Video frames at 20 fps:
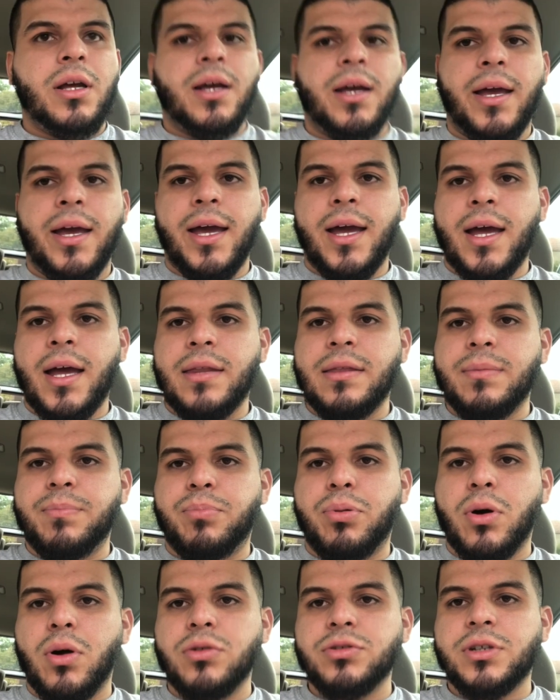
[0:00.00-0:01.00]
And the
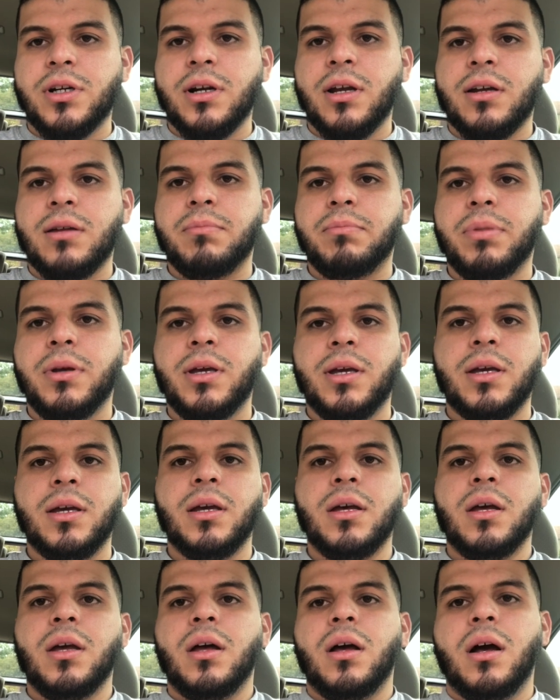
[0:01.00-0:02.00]
pros are gonna be
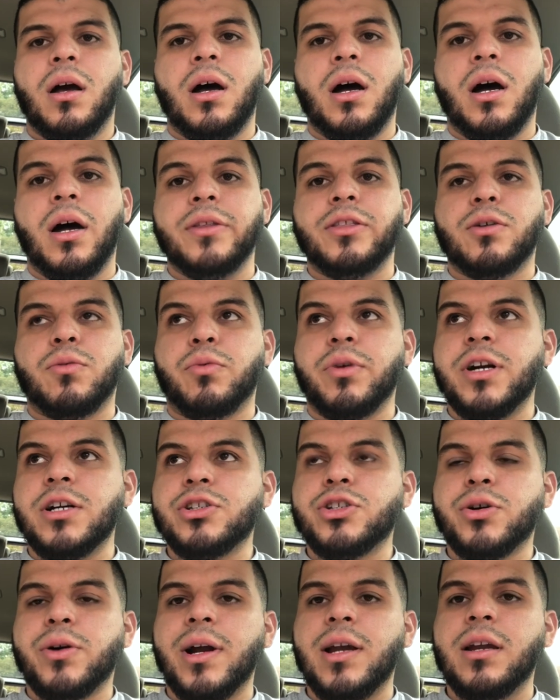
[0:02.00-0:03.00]
the rear
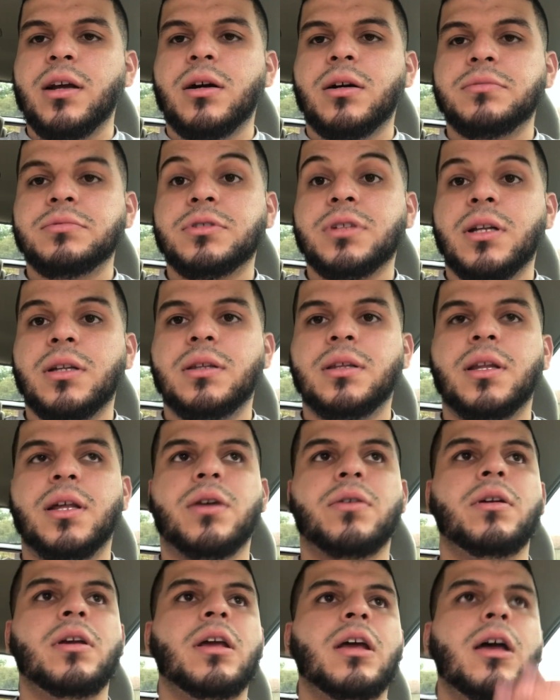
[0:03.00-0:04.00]
trailing arms
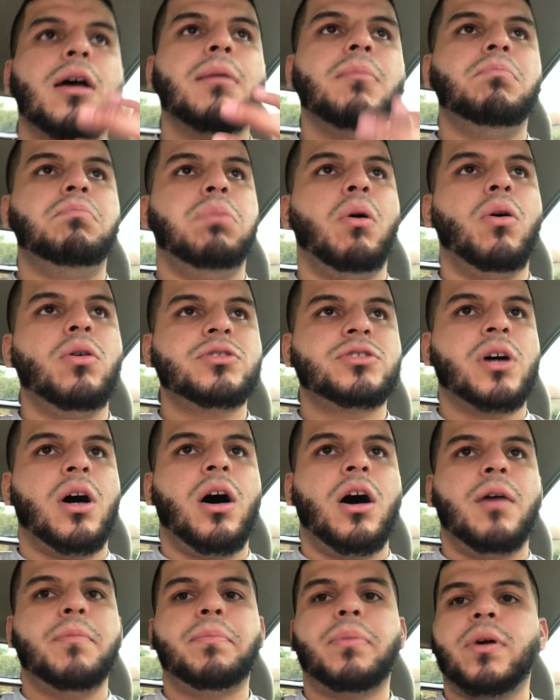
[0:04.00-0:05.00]
literally bolt
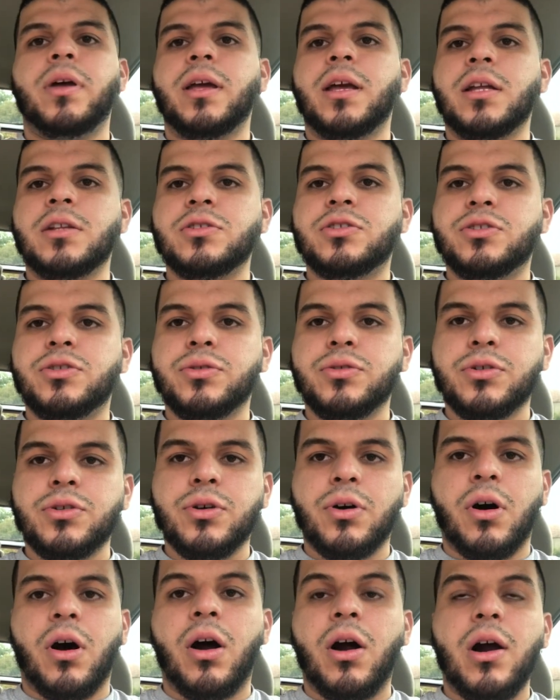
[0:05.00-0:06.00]
up into
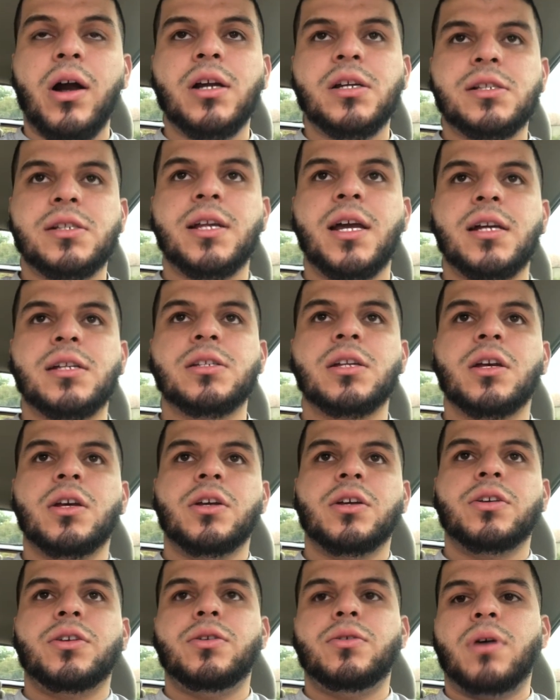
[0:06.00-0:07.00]
your RSX.
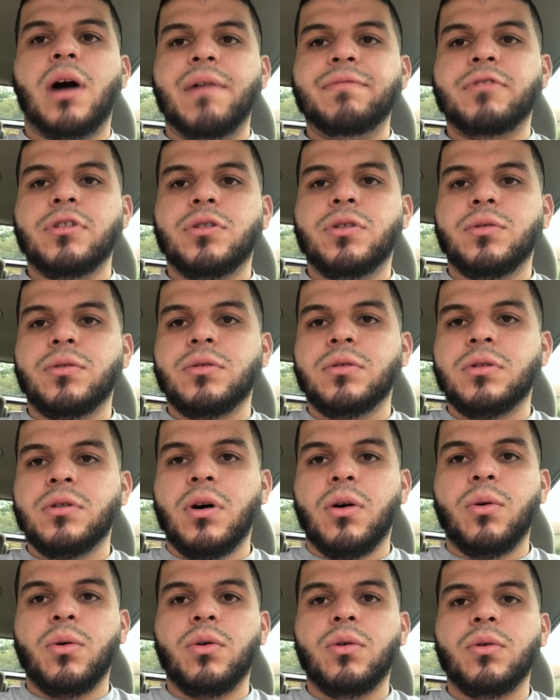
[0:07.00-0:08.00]
You don't have to do
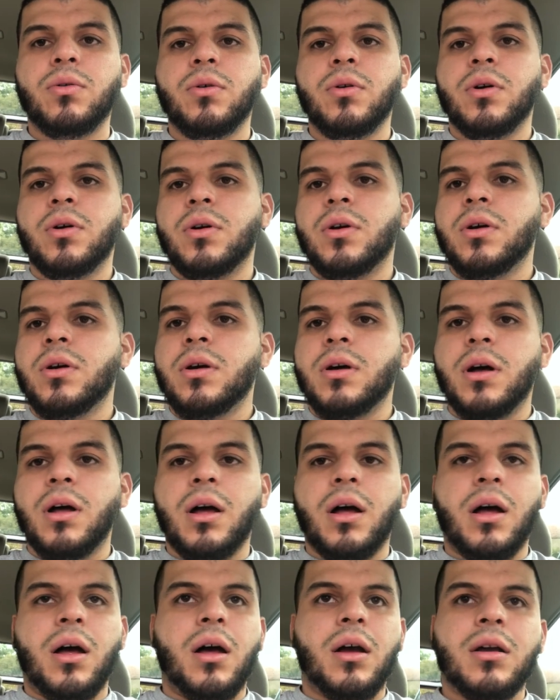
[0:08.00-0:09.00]
no
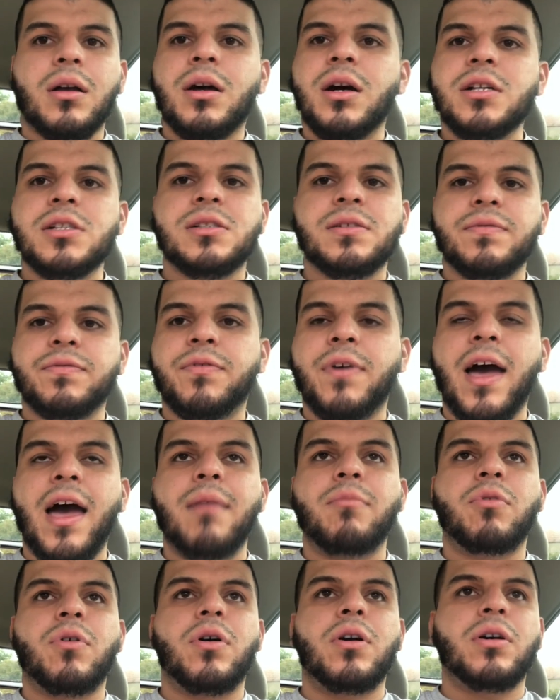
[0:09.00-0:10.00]
custom
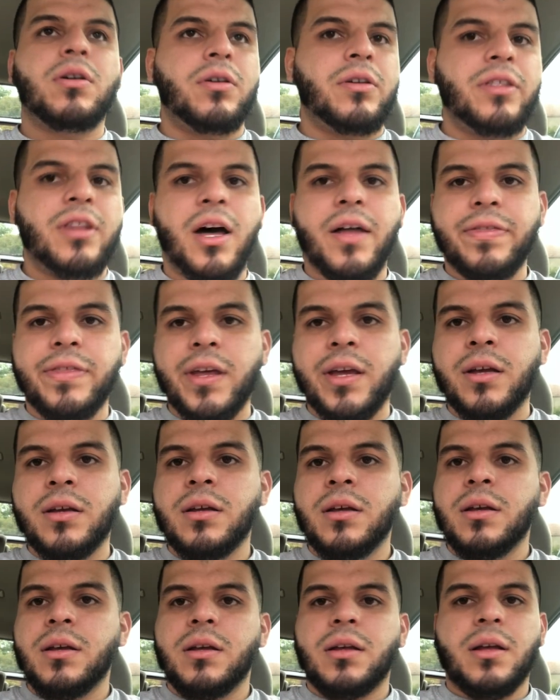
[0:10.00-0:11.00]
fab work or
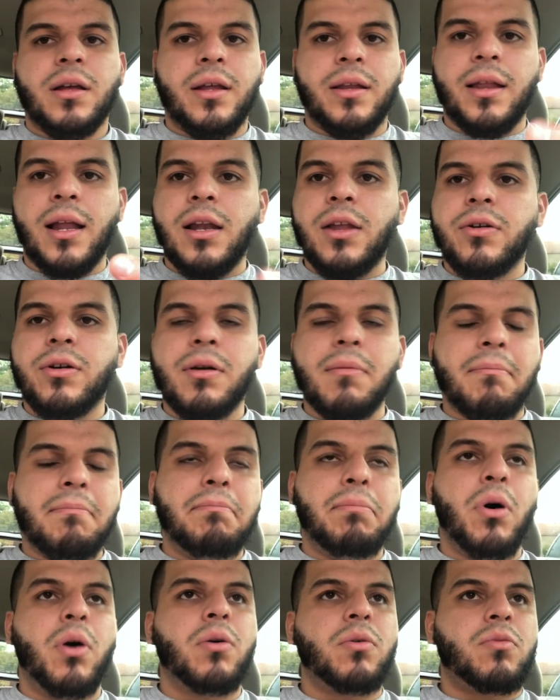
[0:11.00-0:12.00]
nothing. They literally
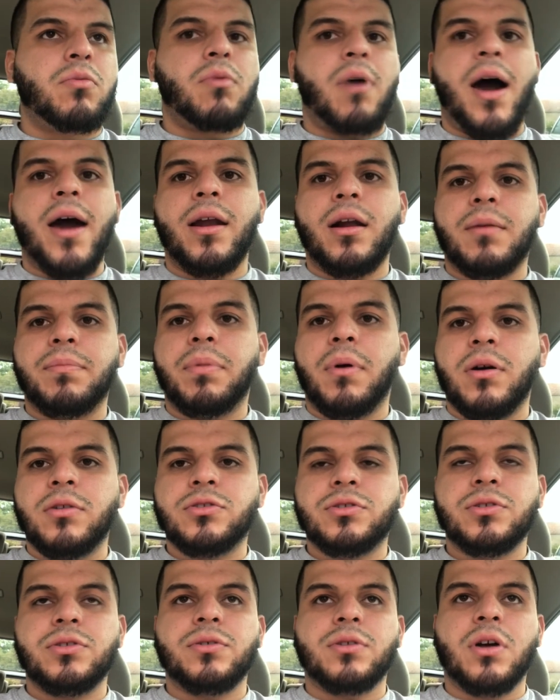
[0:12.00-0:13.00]
bolt right up
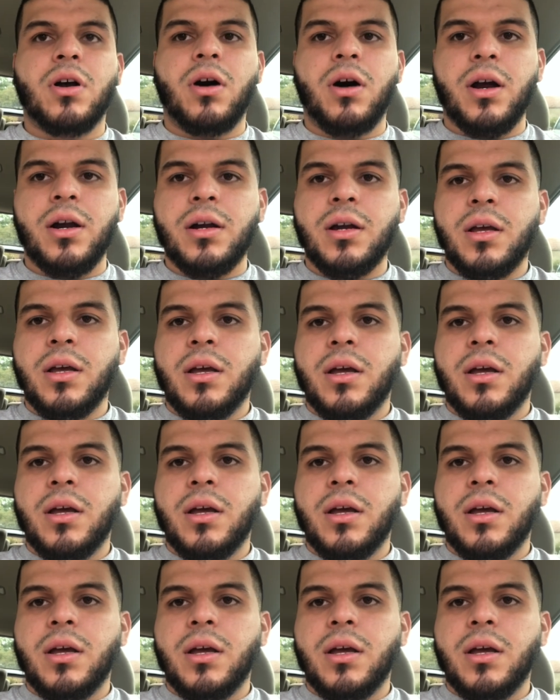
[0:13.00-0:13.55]
onto your car.